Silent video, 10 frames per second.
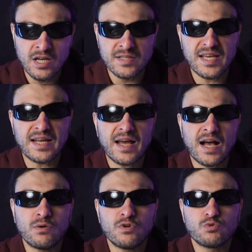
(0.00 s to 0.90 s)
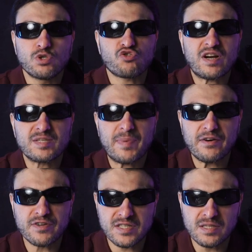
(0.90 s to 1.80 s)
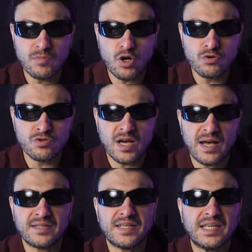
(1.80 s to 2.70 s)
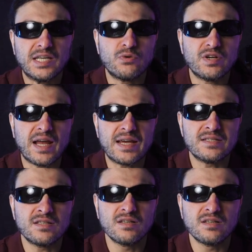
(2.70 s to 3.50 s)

10 hours with transparency mode and hearing aid